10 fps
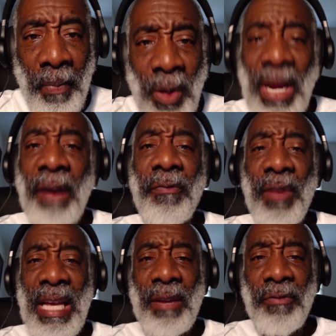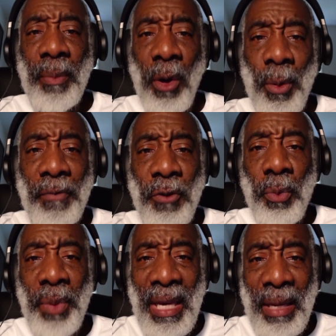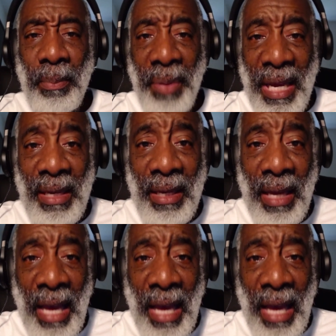You're not fleeing from home if you're being beaten.